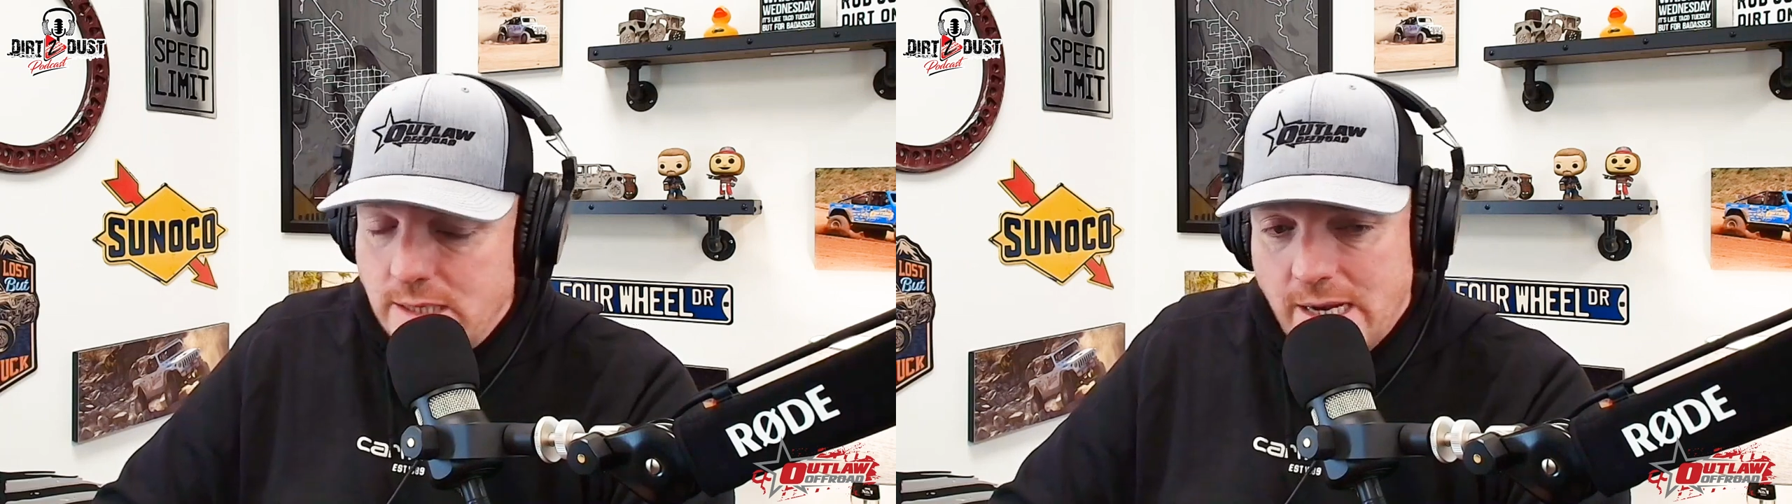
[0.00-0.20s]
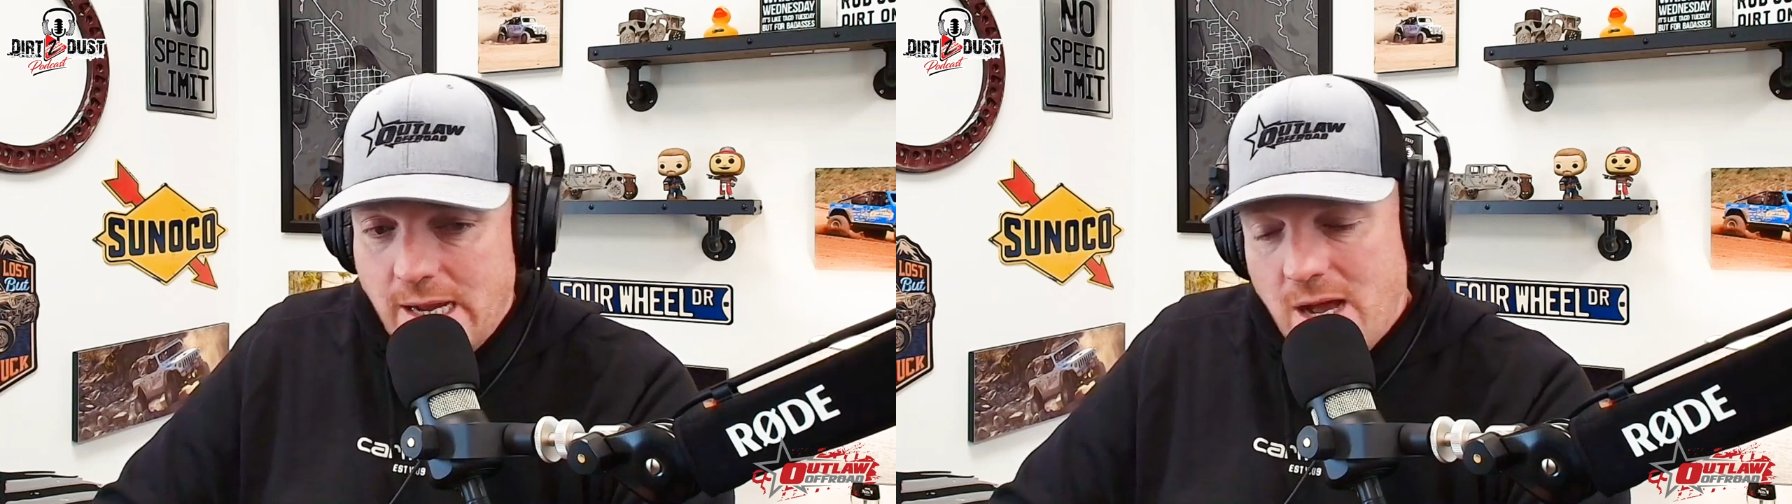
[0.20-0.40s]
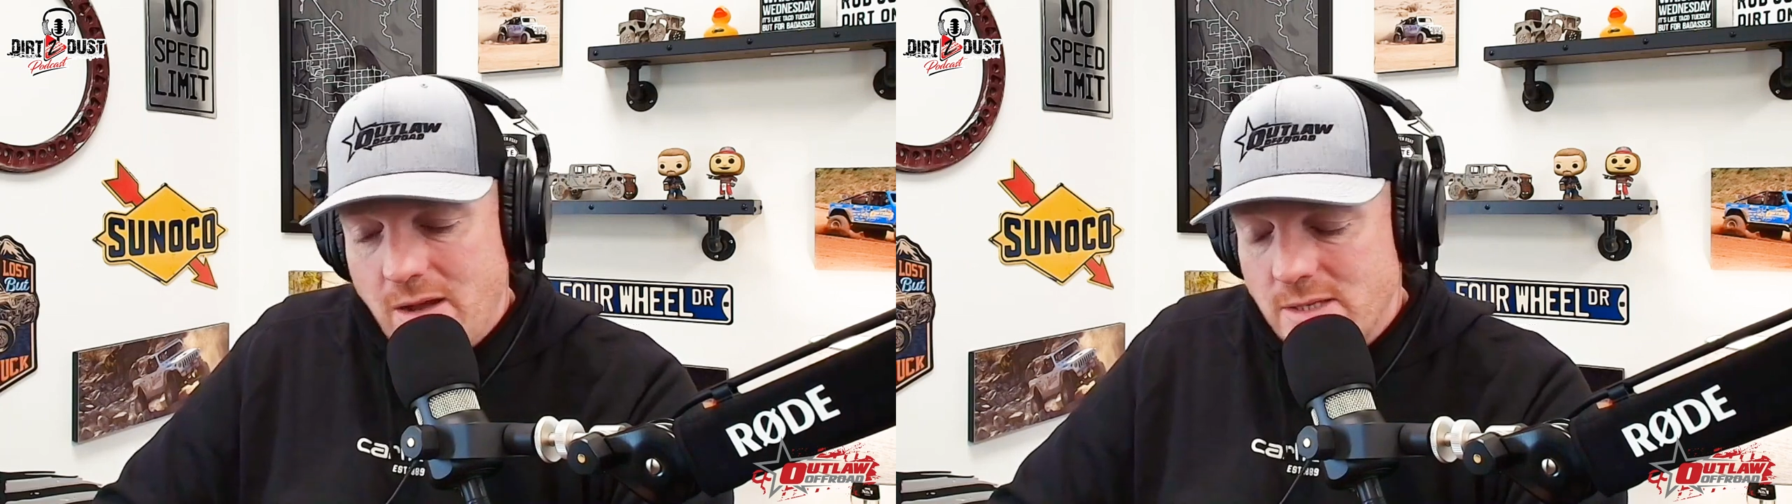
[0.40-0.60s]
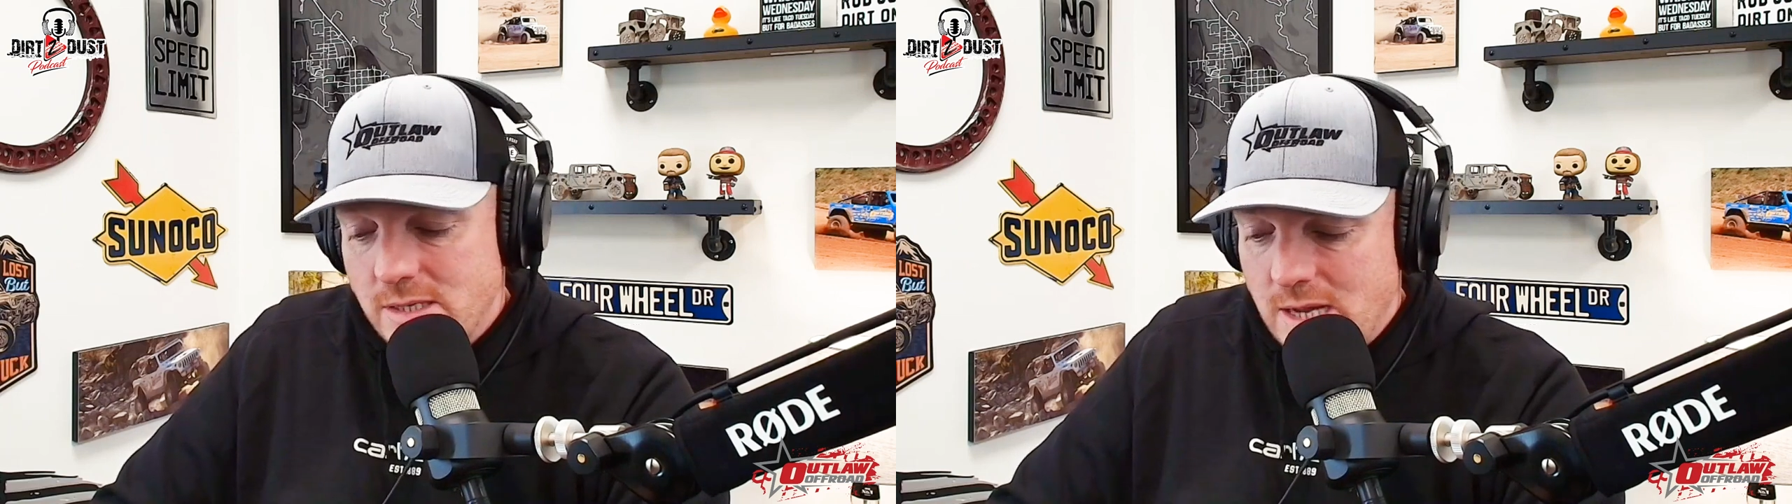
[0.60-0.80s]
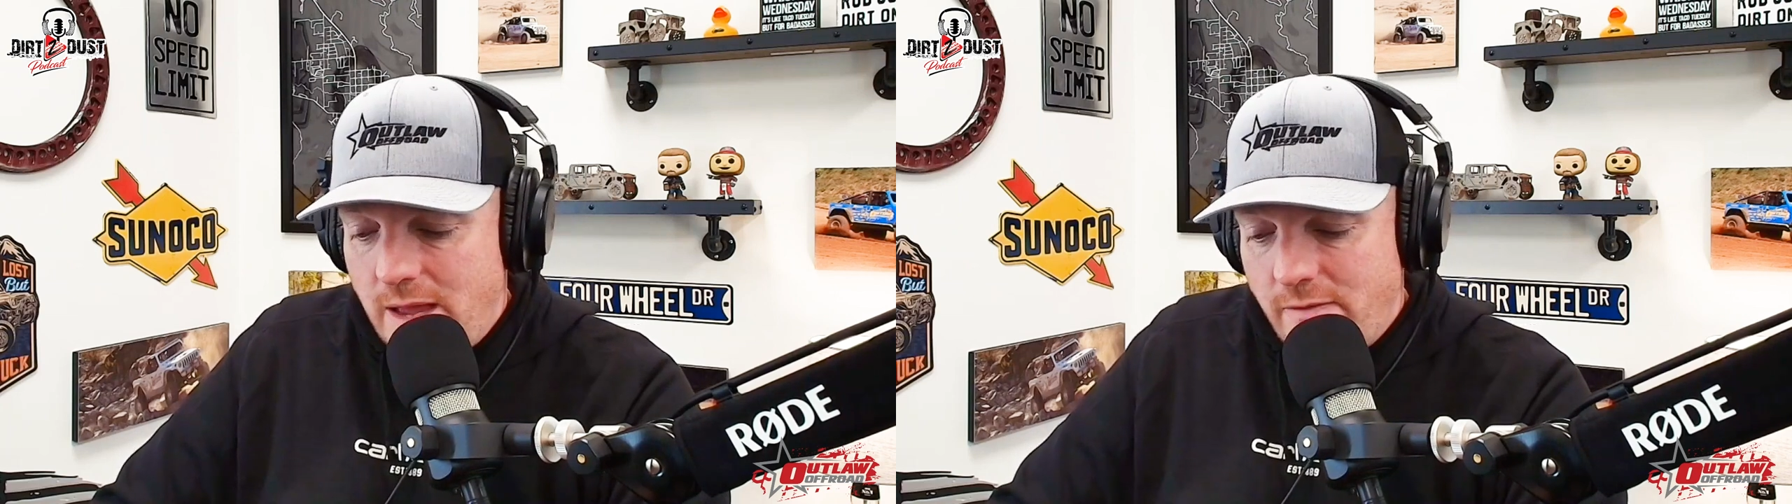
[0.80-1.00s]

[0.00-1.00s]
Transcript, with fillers: And he's like, it's just got